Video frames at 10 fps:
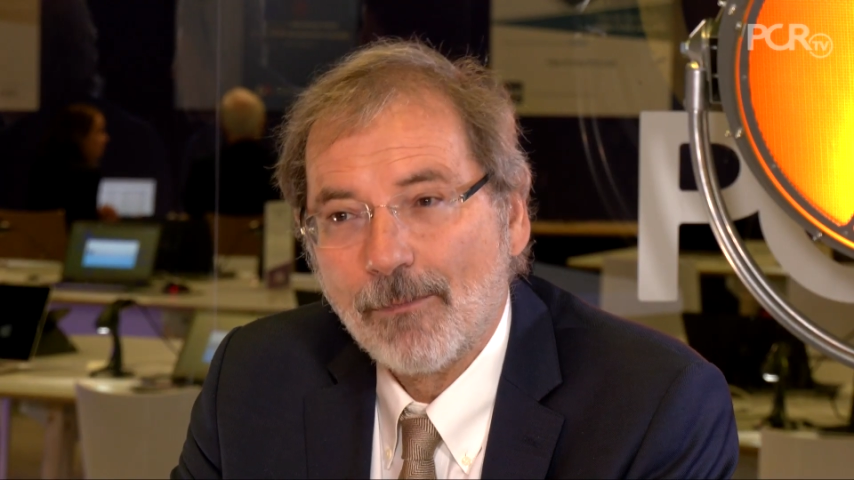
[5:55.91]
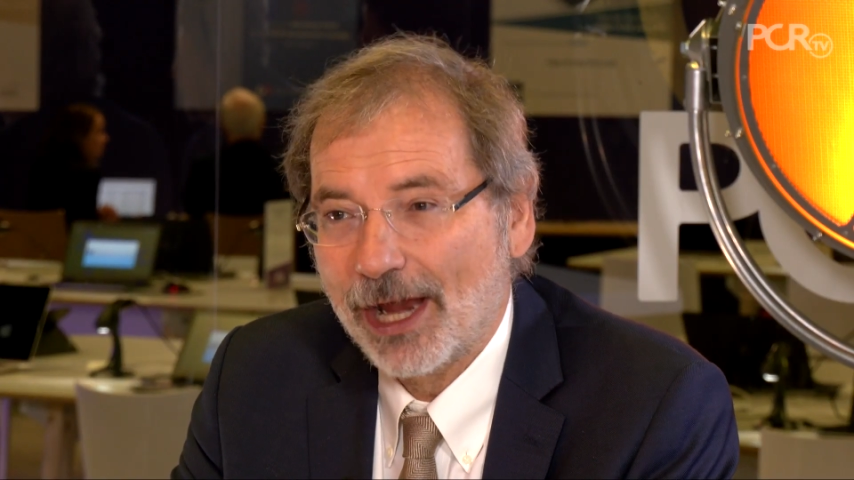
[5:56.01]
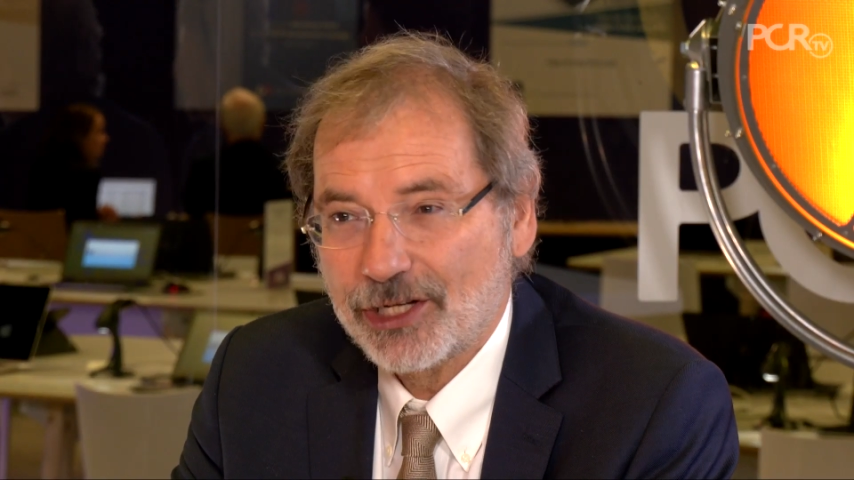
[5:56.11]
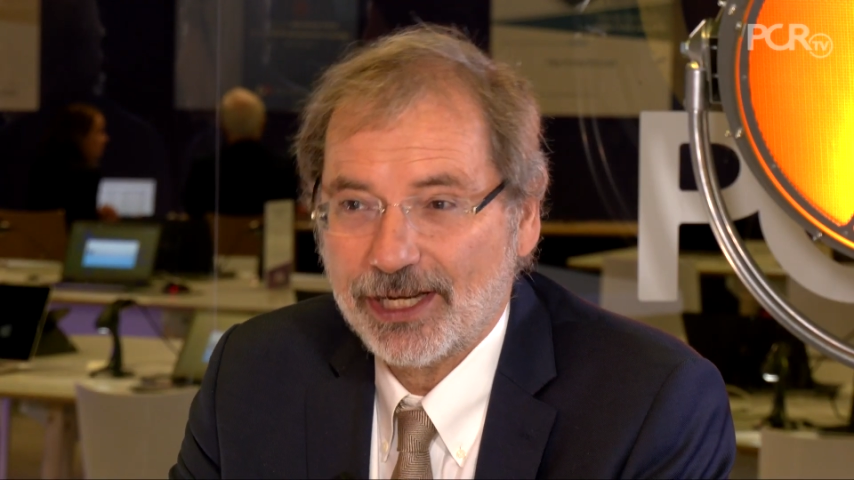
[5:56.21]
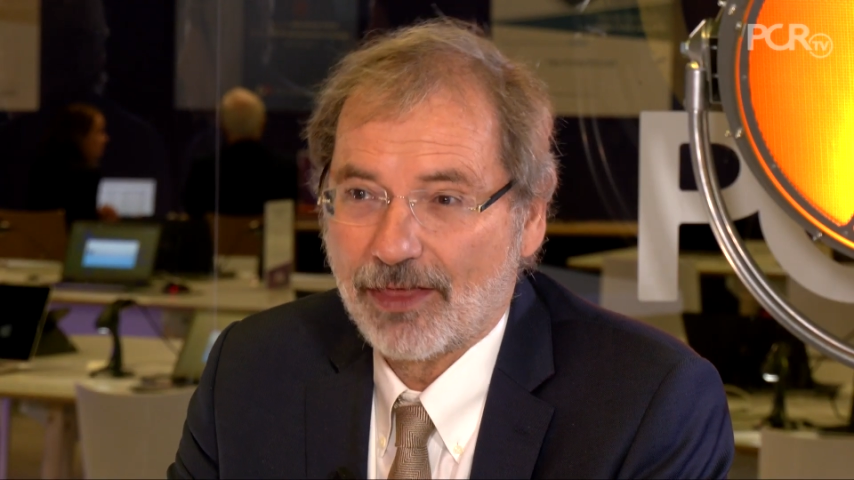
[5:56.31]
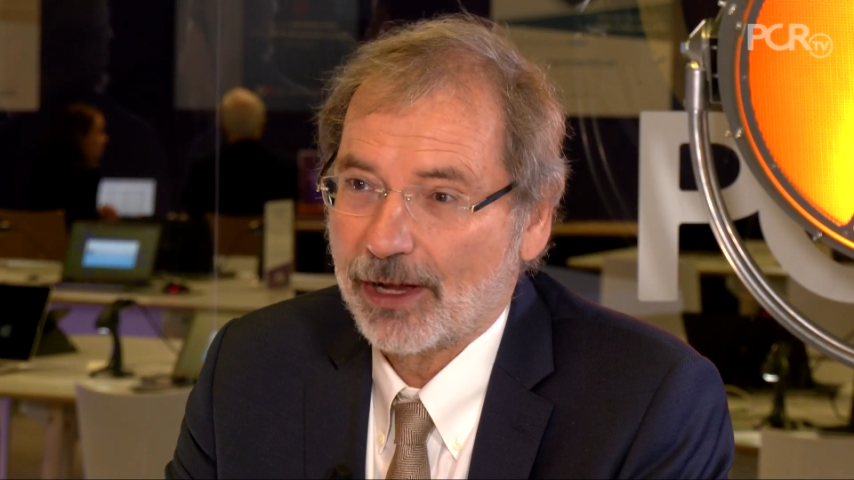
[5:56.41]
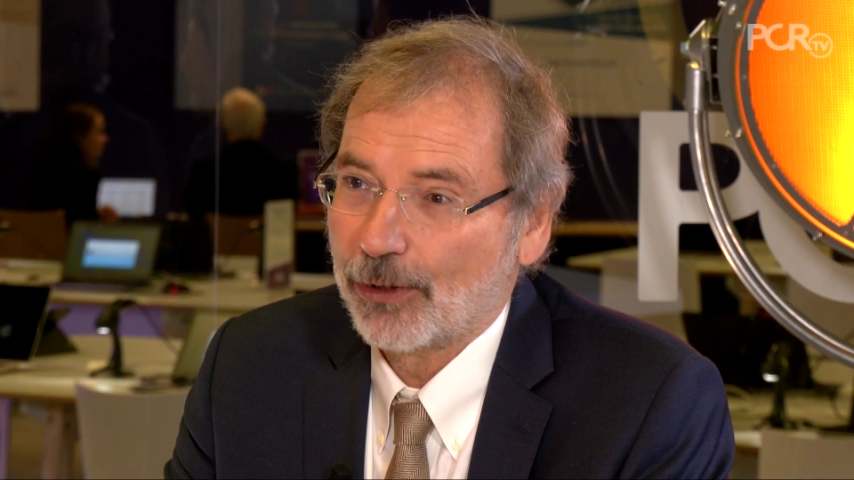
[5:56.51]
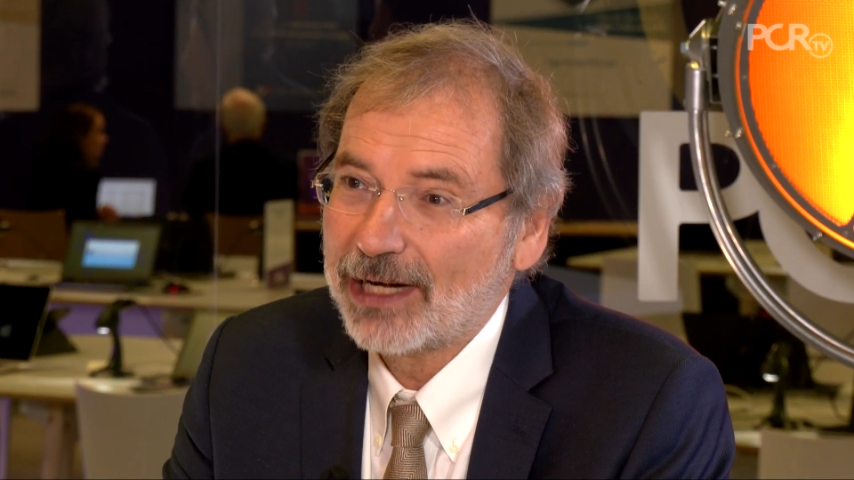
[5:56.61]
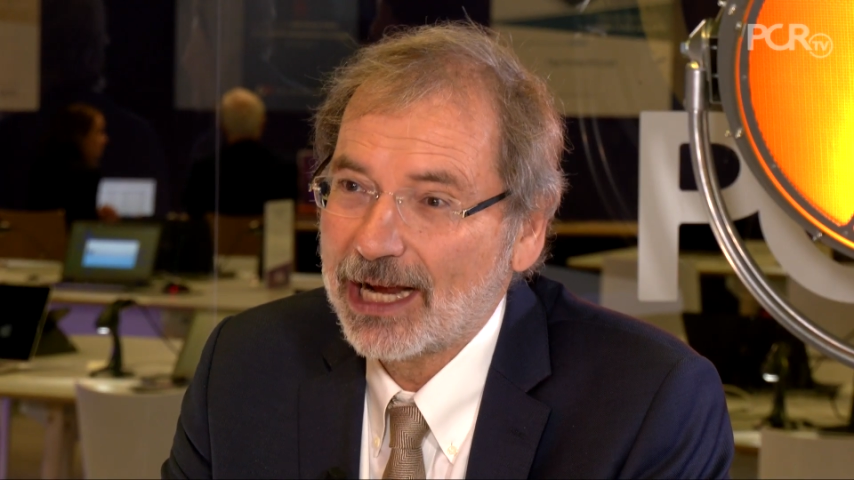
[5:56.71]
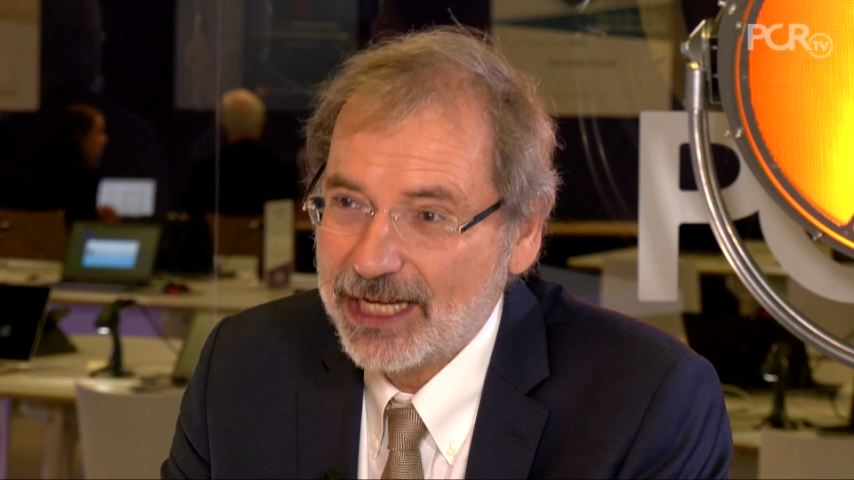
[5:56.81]
patients have their
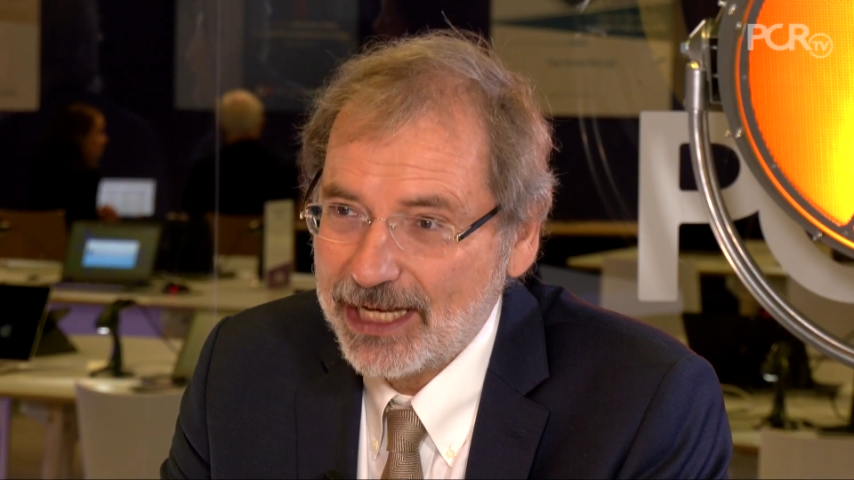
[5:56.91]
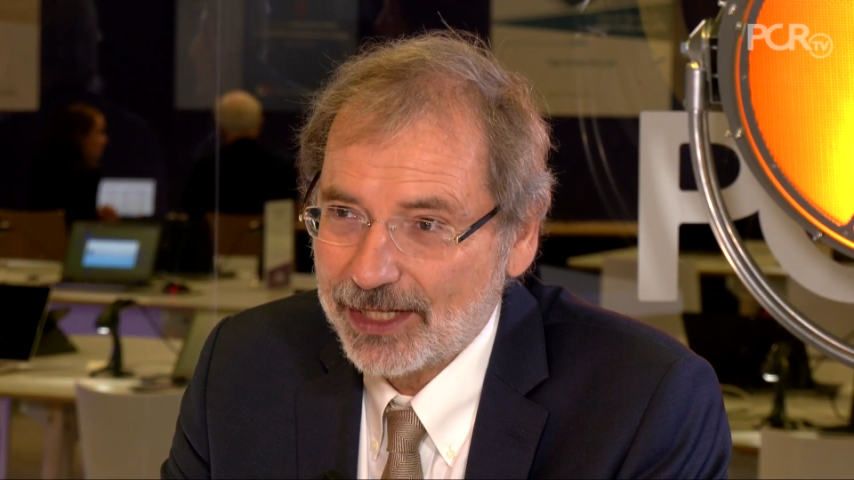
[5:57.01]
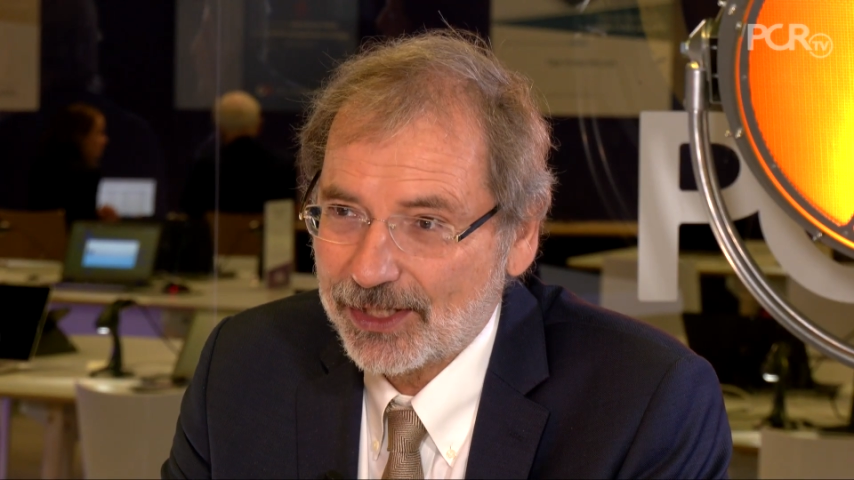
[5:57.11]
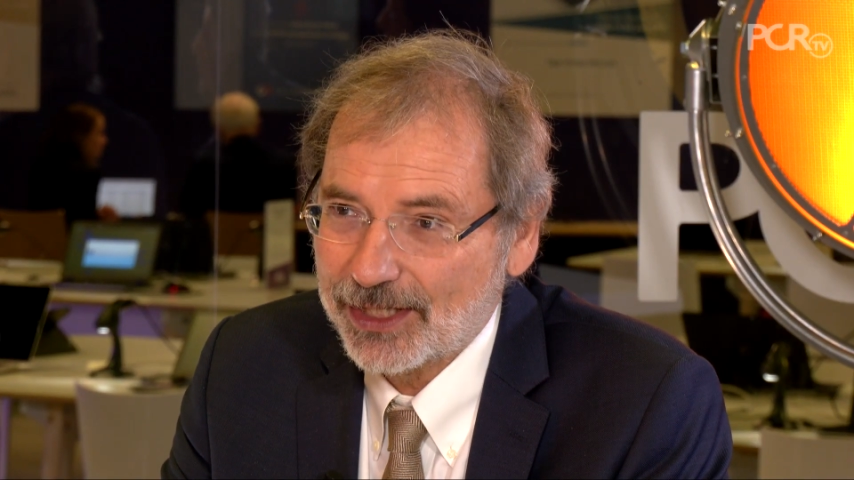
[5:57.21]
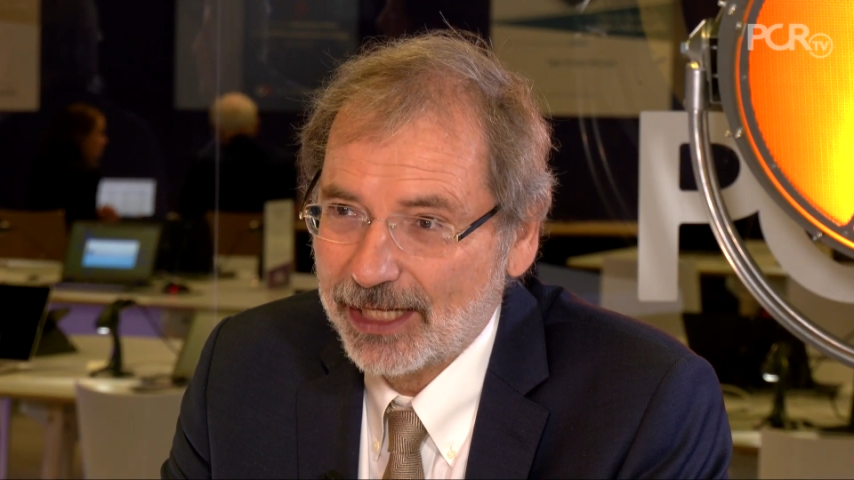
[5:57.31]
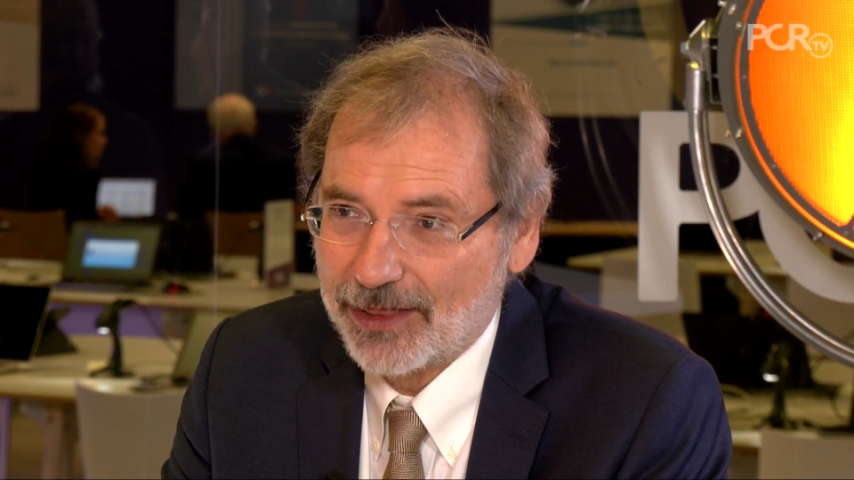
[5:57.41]
own ideas